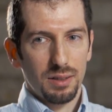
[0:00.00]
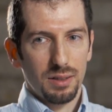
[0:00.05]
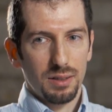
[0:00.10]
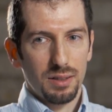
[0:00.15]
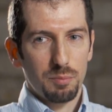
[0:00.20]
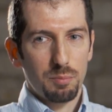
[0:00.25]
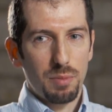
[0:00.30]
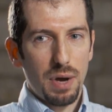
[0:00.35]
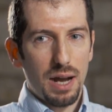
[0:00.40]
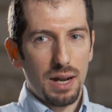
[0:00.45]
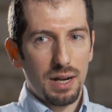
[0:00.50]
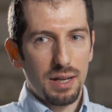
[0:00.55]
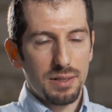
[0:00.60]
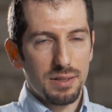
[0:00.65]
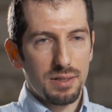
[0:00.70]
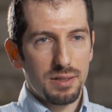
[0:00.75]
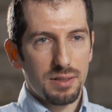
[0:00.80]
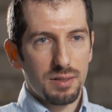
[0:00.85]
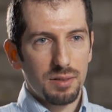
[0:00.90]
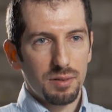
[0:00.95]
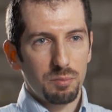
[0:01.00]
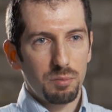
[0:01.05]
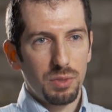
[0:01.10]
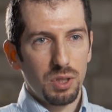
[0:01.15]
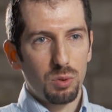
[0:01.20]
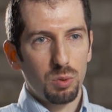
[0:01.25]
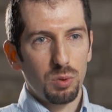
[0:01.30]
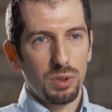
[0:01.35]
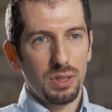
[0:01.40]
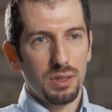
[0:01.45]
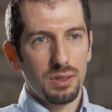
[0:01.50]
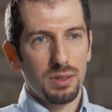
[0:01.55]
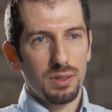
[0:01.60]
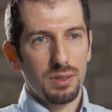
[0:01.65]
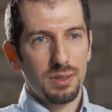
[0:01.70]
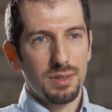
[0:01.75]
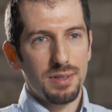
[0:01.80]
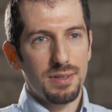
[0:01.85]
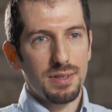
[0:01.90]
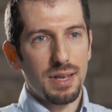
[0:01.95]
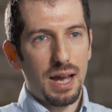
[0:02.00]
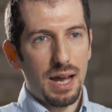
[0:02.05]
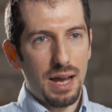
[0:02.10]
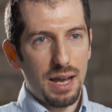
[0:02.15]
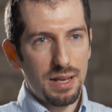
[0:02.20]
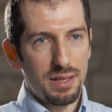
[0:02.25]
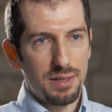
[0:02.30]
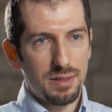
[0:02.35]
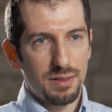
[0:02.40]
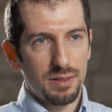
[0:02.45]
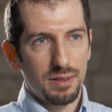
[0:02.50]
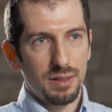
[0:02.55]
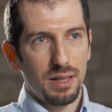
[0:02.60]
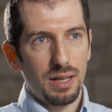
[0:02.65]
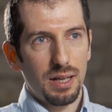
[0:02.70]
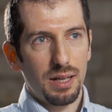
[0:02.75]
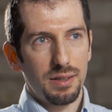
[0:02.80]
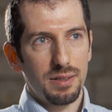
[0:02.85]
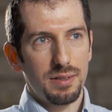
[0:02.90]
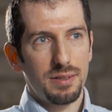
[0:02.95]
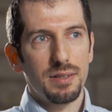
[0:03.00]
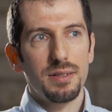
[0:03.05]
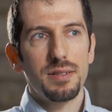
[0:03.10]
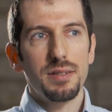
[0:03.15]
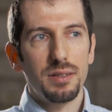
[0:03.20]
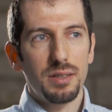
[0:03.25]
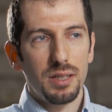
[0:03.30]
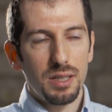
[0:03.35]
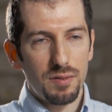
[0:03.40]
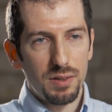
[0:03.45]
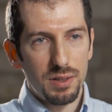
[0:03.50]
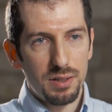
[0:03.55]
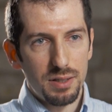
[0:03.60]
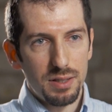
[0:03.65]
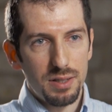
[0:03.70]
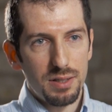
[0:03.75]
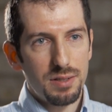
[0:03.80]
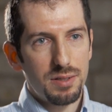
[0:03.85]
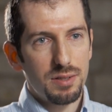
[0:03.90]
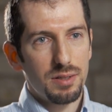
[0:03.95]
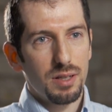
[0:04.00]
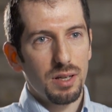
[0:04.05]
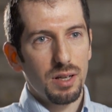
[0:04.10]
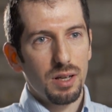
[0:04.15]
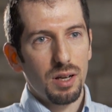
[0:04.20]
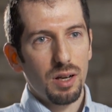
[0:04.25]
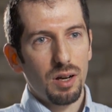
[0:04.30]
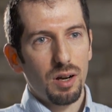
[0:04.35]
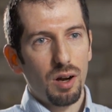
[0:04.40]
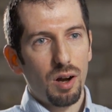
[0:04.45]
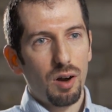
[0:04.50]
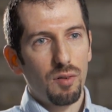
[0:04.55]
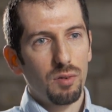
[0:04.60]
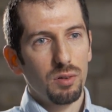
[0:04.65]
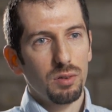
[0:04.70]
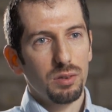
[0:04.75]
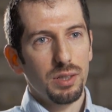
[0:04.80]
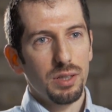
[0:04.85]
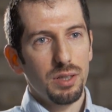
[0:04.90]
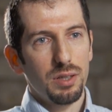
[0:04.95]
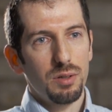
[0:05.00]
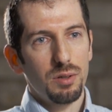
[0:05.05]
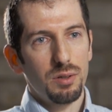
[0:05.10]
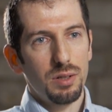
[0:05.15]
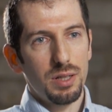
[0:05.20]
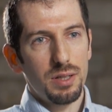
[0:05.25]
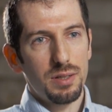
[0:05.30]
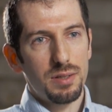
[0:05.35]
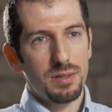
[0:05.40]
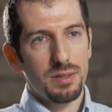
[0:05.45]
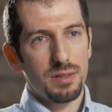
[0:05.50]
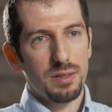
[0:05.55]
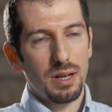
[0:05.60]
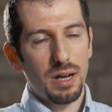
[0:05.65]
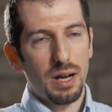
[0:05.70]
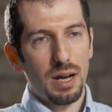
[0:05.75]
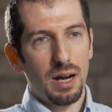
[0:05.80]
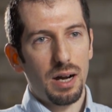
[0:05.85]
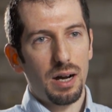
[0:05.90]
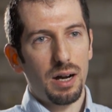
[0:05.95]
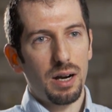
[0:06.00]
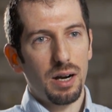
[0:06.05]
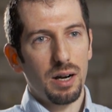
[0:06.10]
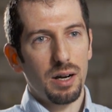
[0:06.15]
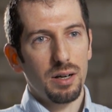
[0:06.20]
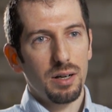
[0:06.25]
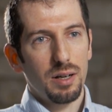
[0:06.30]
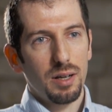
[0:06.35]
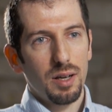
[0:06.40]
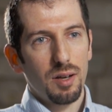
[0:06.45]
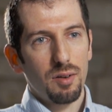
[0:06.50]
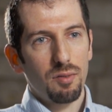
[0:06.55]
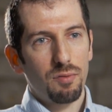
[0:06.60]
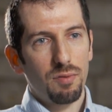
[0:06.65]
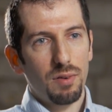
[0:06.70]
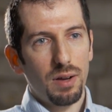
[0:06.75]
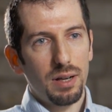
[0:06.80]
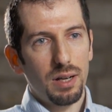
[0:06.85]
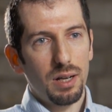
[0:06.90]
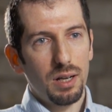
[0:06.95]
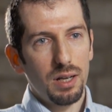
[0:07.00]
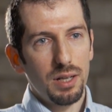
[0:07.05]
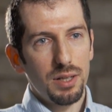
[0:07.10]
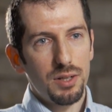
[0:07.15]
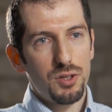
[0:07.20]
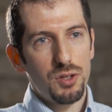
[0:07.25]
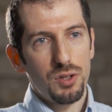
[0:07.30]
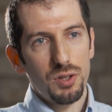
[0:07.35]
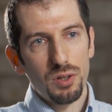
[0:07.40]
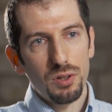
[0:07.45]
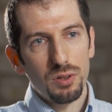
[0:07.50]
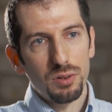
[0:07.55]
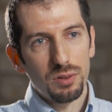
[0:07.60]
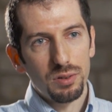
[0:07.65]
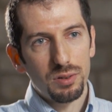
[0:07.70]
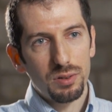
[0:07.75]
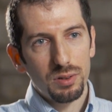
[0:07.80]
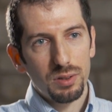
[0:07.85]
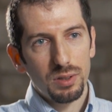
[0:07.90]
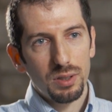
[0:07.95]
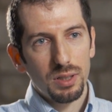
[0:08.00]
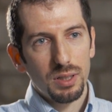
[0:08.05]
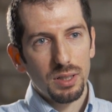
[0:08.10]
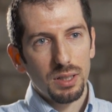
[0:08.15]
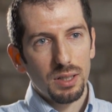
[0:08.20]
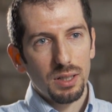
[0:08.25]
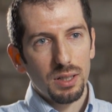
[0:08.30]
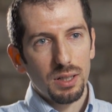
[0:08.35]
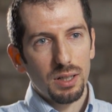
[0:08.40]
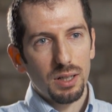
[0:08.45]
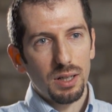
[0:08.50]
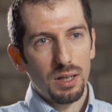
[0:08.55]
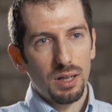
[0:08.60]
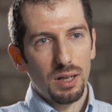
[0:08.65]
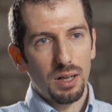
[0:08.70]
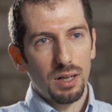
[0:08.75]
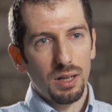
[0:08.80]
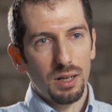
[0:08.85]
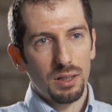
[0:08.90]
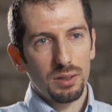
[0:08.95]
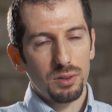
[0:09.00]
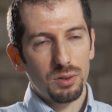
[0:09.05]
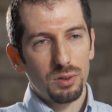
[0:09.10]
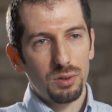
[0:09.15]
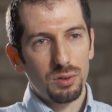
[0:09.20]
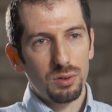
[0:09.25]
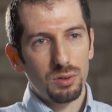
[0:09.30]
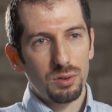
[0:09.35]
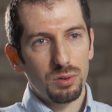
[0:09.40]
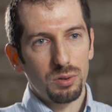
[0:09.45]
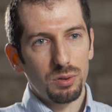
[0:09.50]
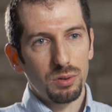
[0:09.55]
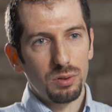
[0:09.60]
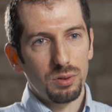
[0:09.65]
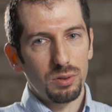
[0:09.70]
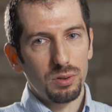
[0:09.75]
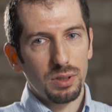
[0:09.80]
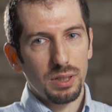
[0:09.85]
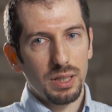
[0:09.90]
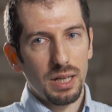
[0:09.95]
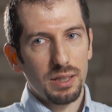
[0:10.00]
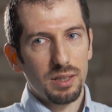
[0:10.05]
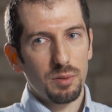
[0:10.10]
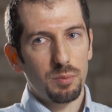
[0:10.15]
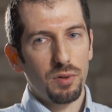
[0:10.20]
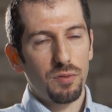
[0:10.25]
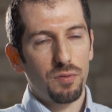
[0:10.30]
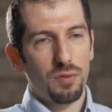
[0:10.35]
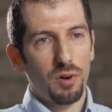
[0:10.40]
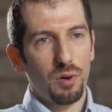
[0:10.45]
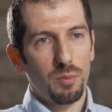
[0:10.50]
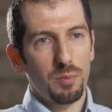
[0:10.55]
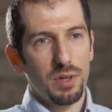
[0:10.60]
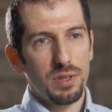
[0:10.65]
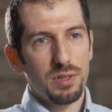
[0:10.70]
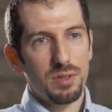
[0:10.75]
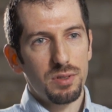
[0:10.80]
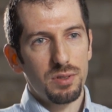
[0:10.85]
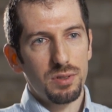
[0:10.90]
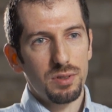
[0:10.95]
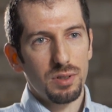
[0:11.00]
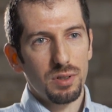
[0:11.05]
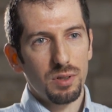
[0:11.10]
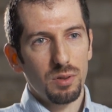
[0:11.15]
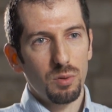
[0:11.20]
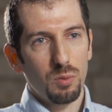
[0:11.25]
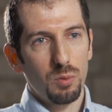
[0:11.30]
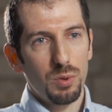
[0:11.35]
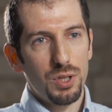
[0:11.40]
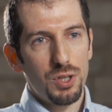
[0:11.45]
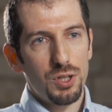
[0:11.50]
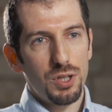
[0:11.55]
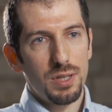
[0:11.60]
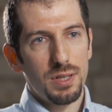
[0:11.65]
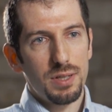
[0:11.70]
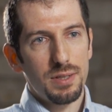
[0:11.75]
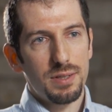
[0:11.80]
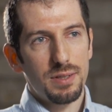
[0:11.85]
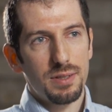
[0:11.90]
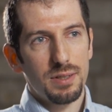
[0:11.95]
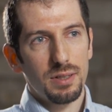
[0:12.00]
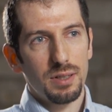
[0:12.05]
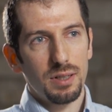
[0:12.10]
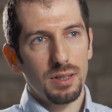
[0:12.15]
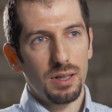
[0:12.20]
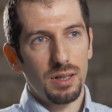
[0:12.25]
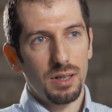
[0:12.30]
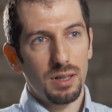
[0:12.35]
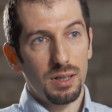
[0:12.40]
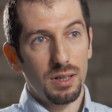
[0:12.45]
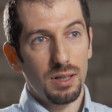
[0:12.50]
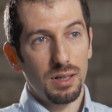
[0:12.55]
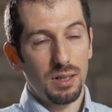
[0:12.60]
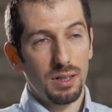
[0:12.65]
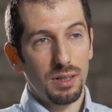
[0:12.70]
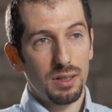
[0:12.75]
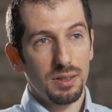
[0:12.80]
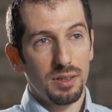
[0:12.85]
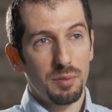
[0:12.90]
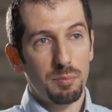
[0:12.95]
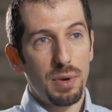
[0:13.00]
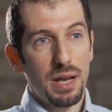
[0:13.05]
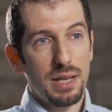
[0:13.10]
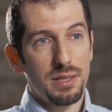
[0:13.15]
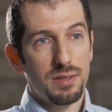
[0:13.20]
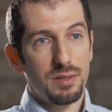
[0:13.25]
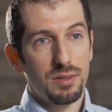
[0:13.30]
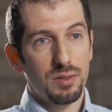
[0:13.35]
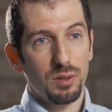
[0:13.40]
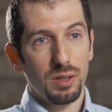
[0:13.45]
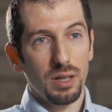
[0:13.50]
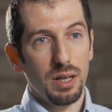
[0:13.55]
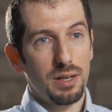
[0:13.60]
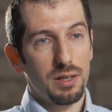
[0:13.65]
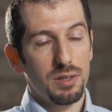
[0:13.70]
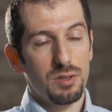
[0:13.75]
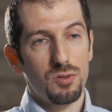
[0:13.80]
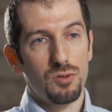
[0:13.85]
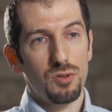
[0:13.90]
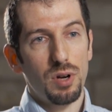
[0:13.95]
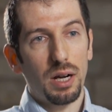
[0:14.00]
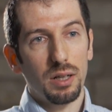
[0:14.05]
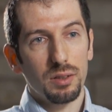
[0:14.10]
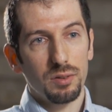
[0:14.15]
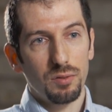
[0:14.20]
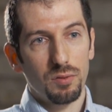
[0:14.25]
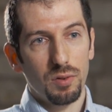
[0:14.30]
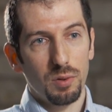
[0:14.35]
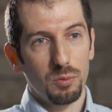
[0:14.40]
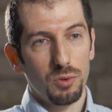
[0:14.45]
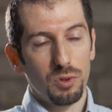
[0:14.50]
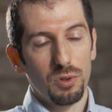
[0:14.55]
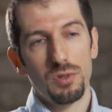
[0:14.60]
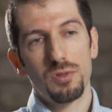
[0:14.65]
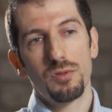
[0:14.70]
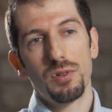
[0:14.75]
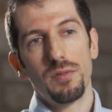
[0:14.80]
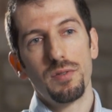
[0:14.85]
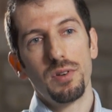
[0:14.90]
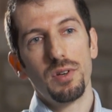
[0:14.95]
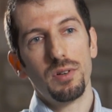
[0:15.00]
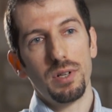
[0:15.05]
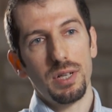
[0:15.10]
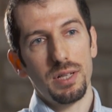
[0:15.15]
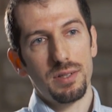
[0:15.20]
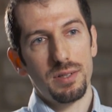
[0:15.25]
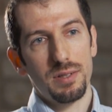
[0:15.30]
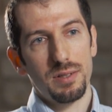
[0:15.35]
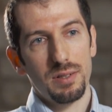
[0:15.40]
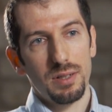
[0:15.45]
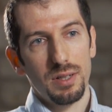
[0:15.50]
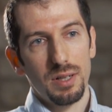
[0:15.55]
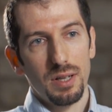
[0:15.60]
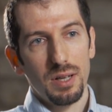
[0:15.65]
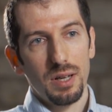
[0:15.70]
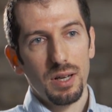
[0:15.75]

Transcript: The balance between the size and the sensitivities of all the units are finely tuned to get a performance which is the best you can extract from those drive units.